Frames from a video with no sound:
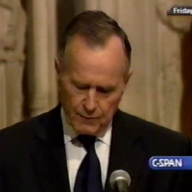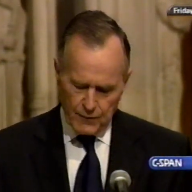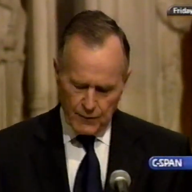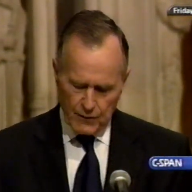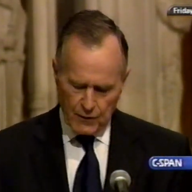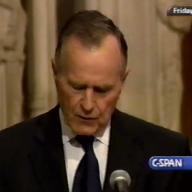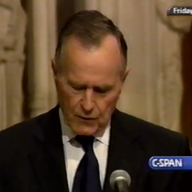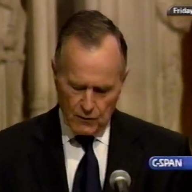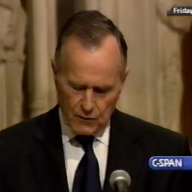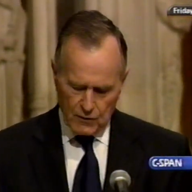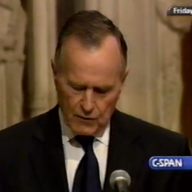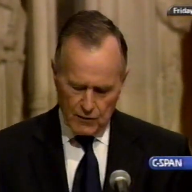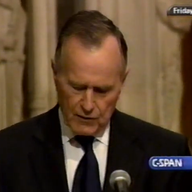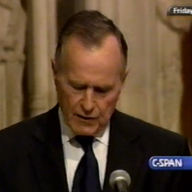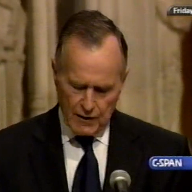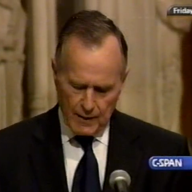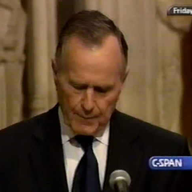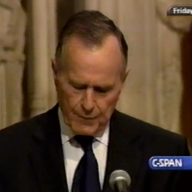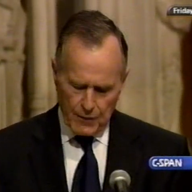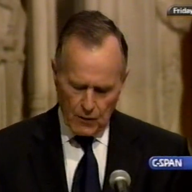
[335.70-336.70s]
For the
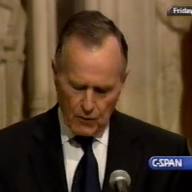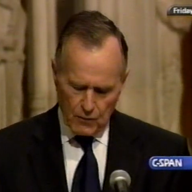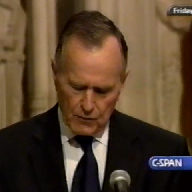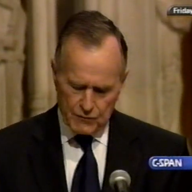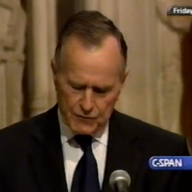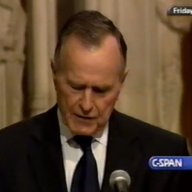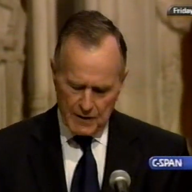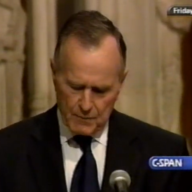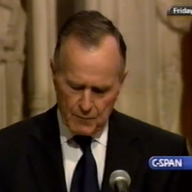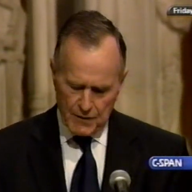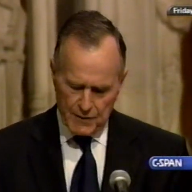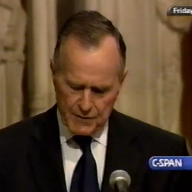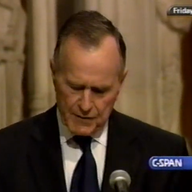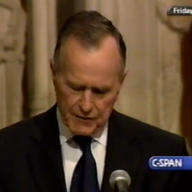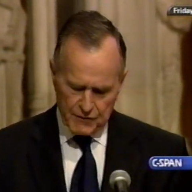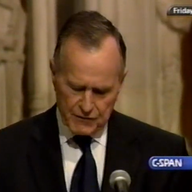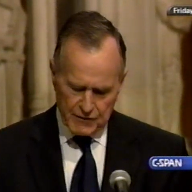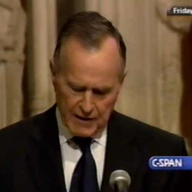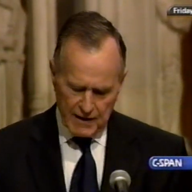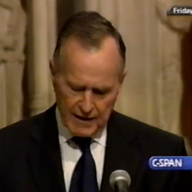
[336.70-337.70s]
Lord upholds him
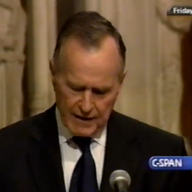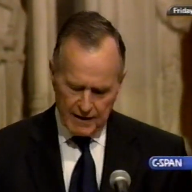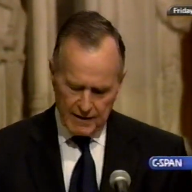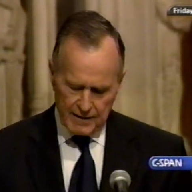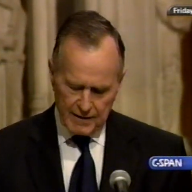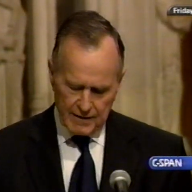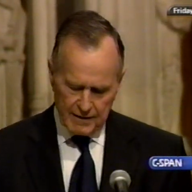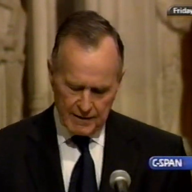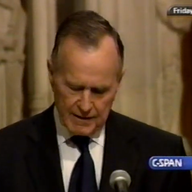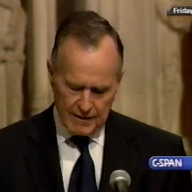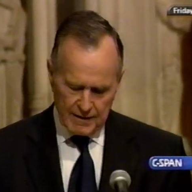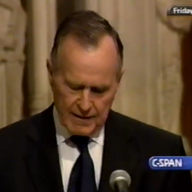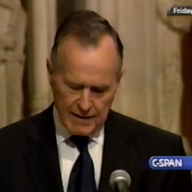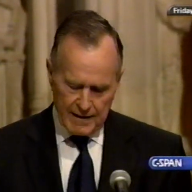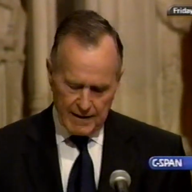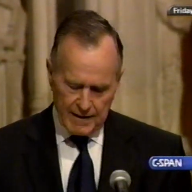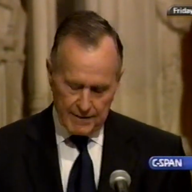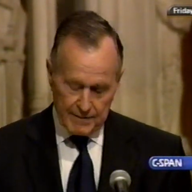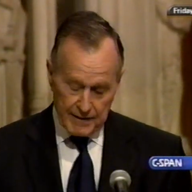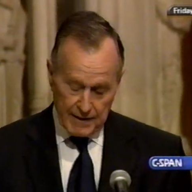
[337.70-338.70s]
with his hand.
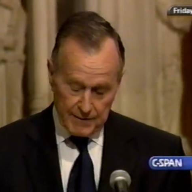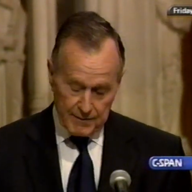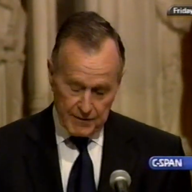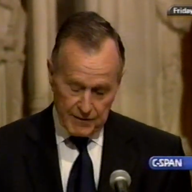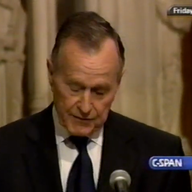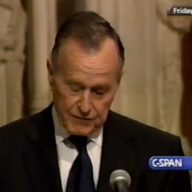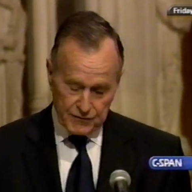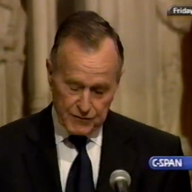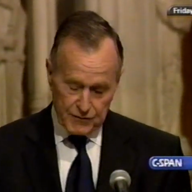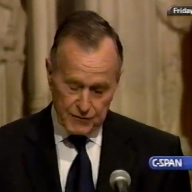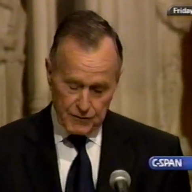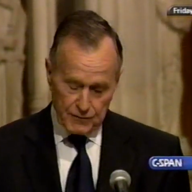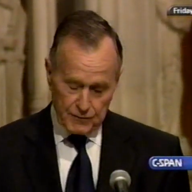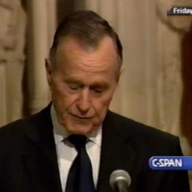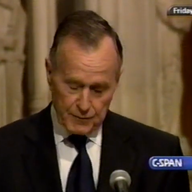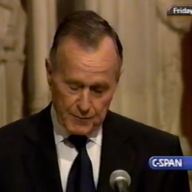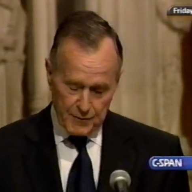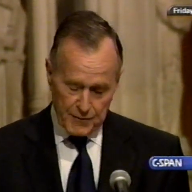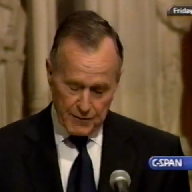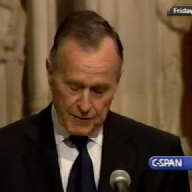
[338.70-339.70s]
And then this
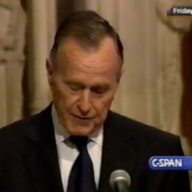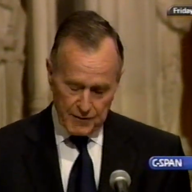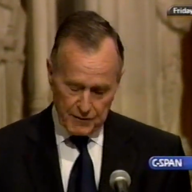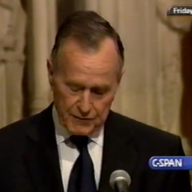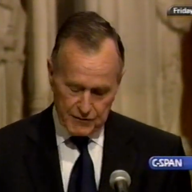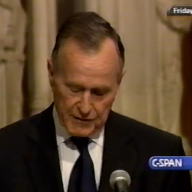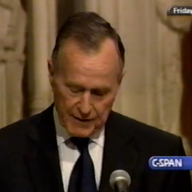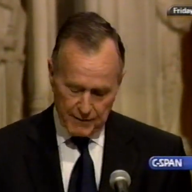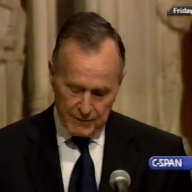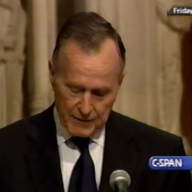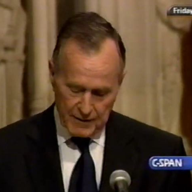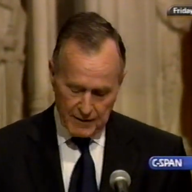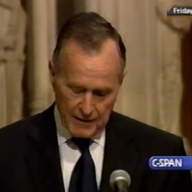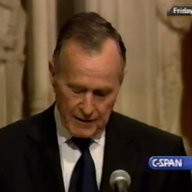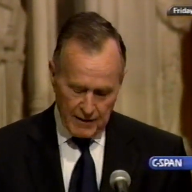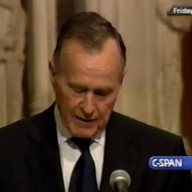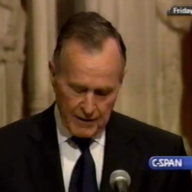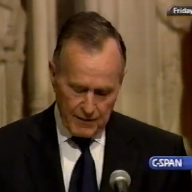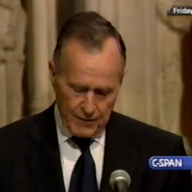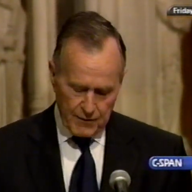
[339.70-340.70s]
too from 37.
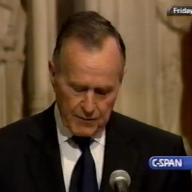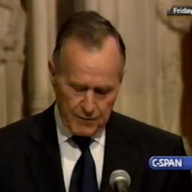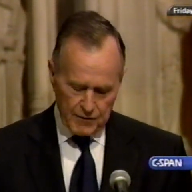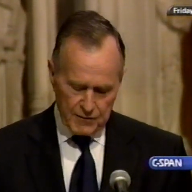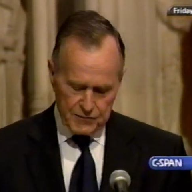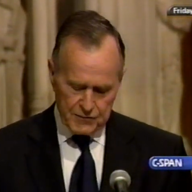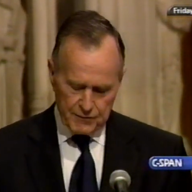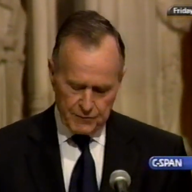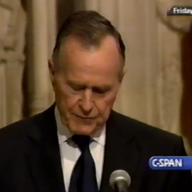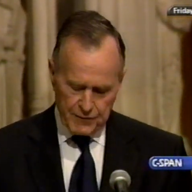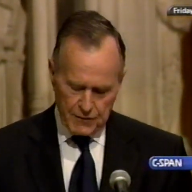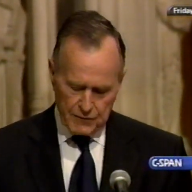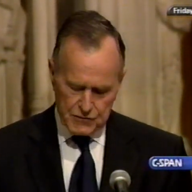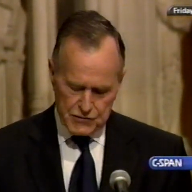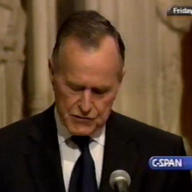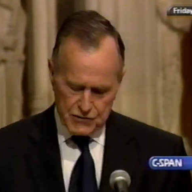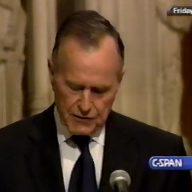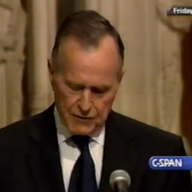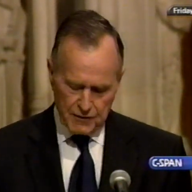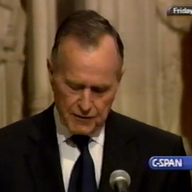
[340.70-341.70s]
There is a
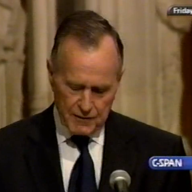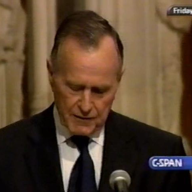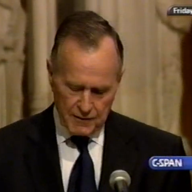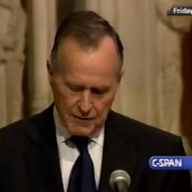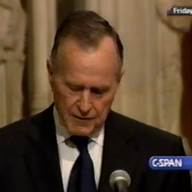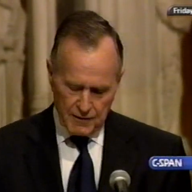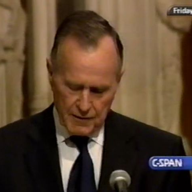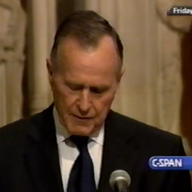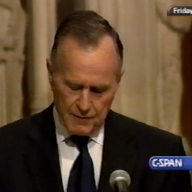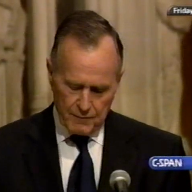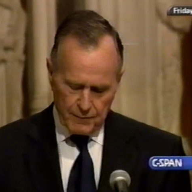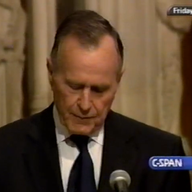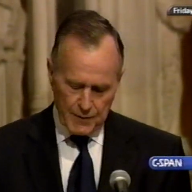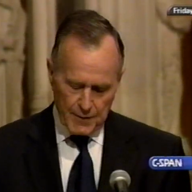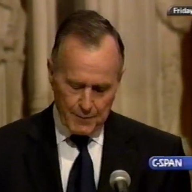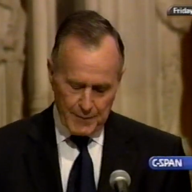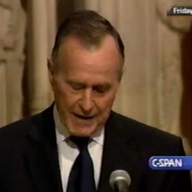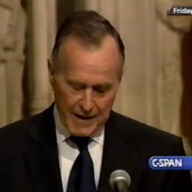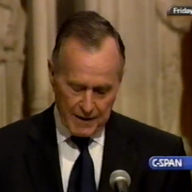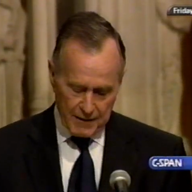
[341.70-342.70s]
future
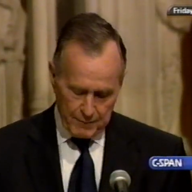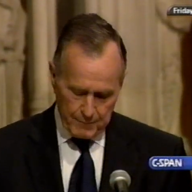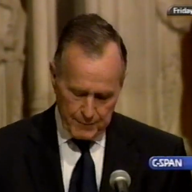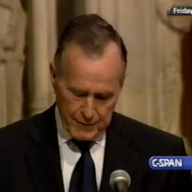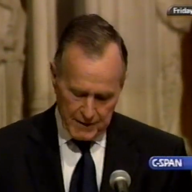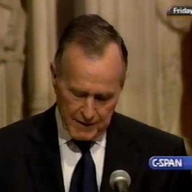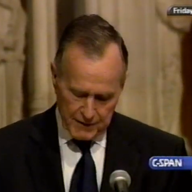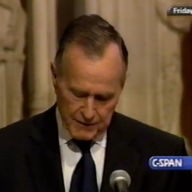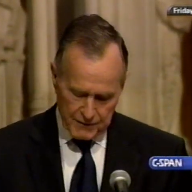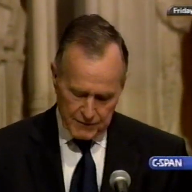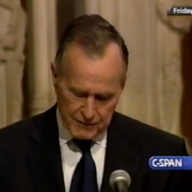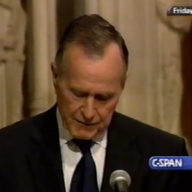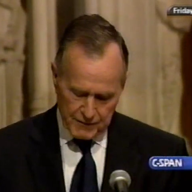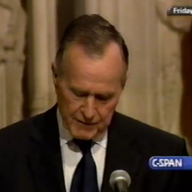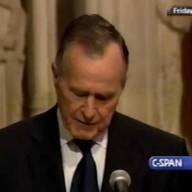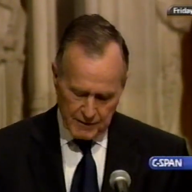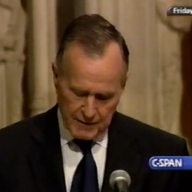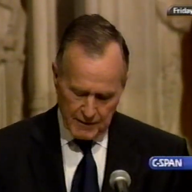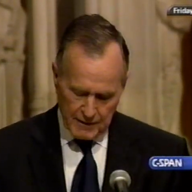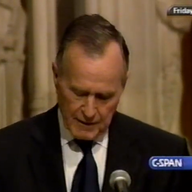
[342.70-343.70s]
for the man of peace.
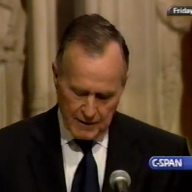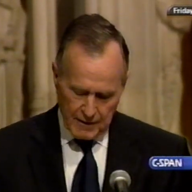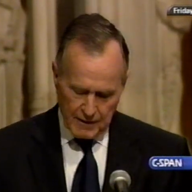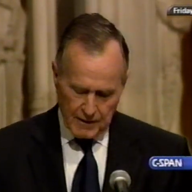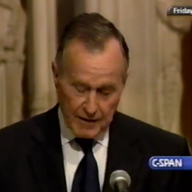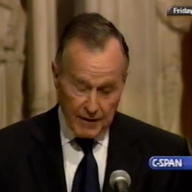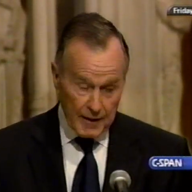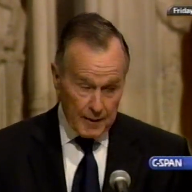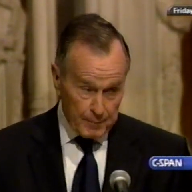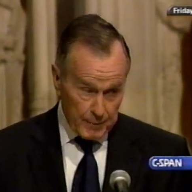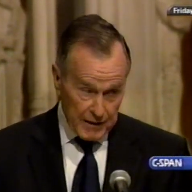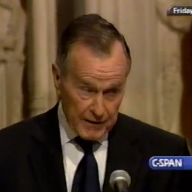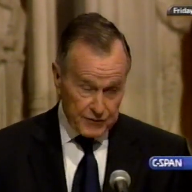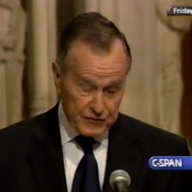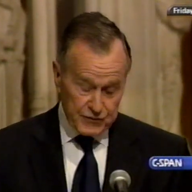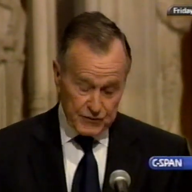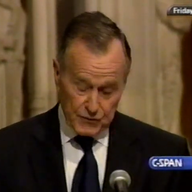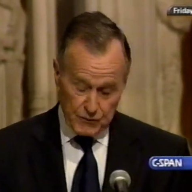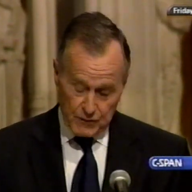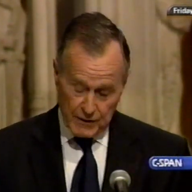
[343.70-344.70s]
God
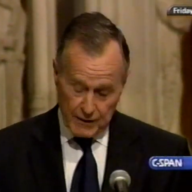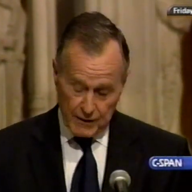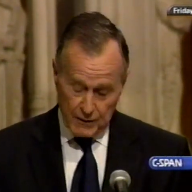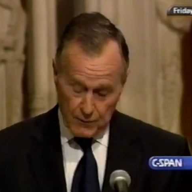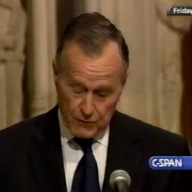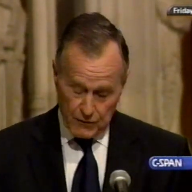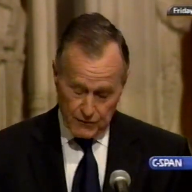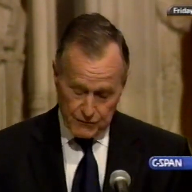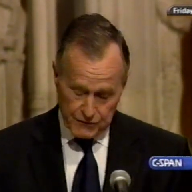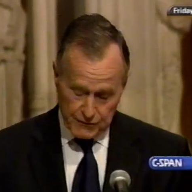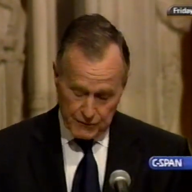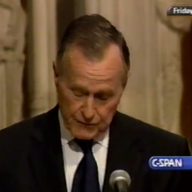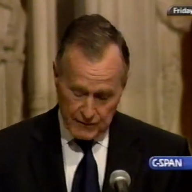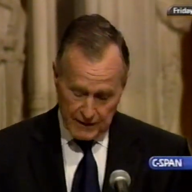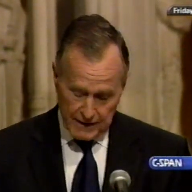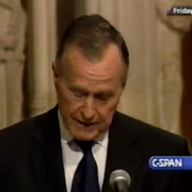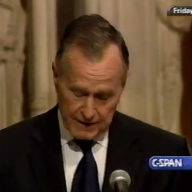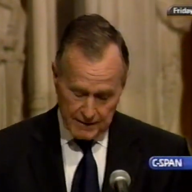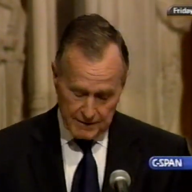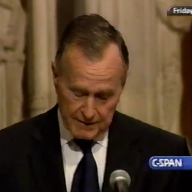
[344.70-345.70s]
bless you, Ronald Wilson
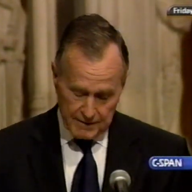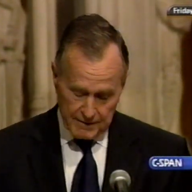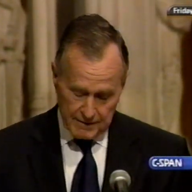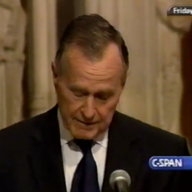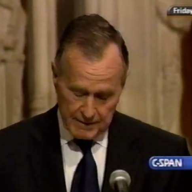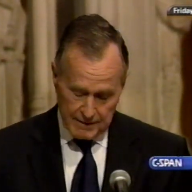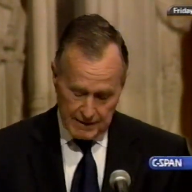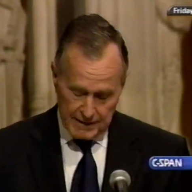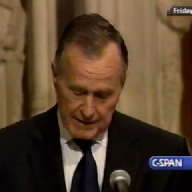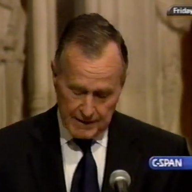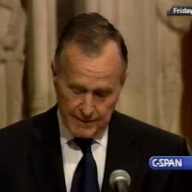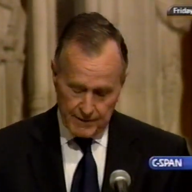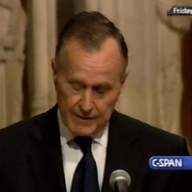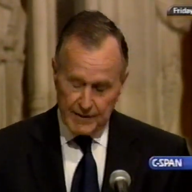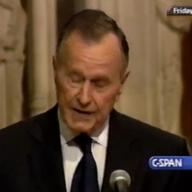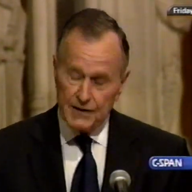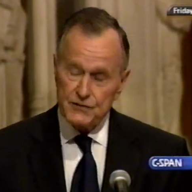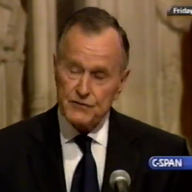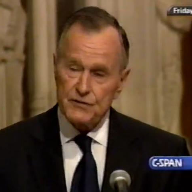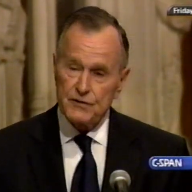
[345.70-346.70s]
Reagan, and
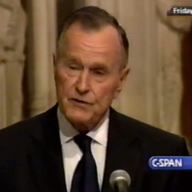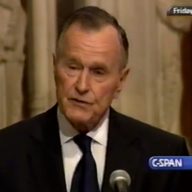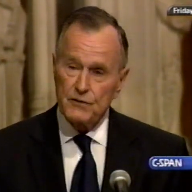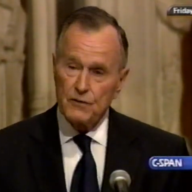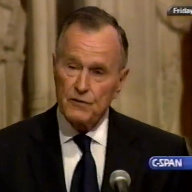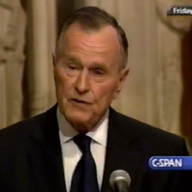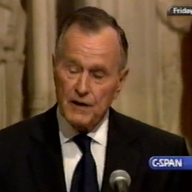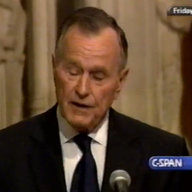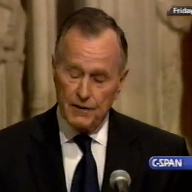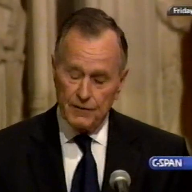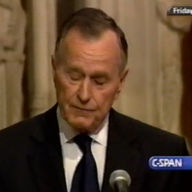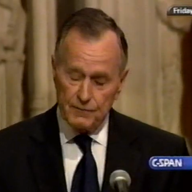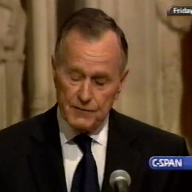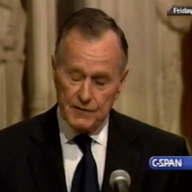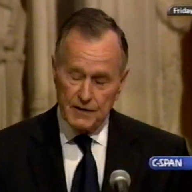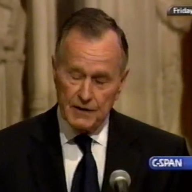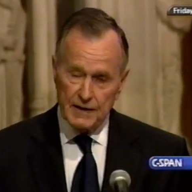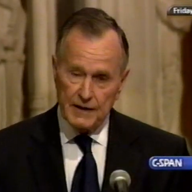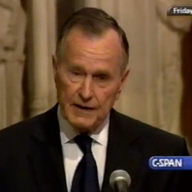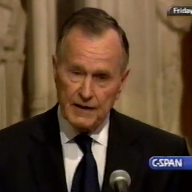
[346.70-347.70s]
the nation you
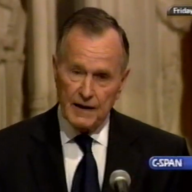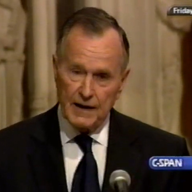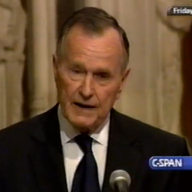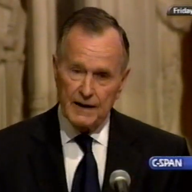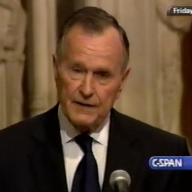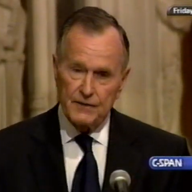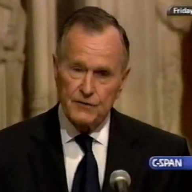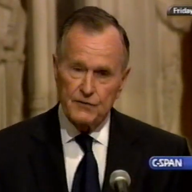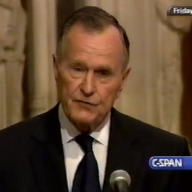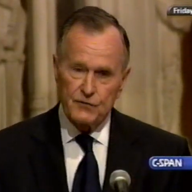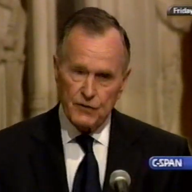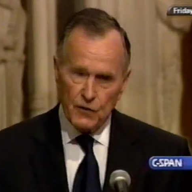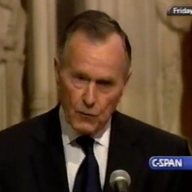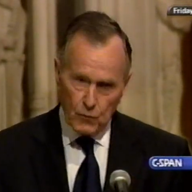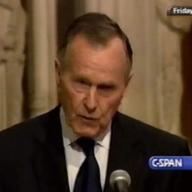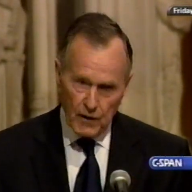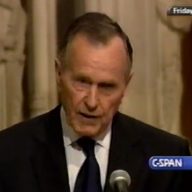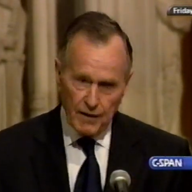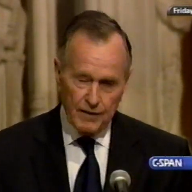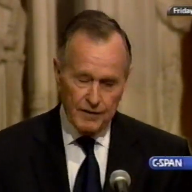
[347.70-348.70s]
loved and led
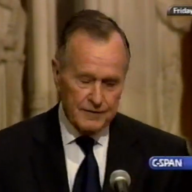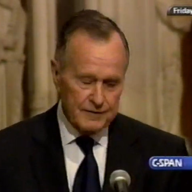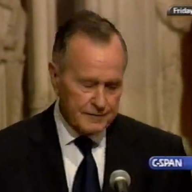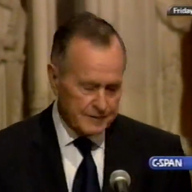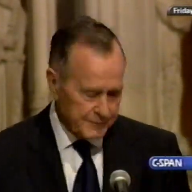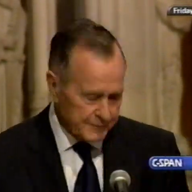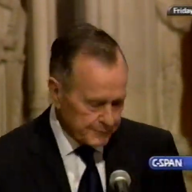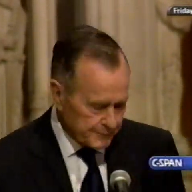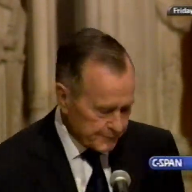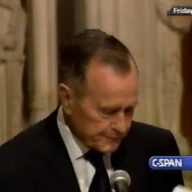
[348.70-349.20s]
so well.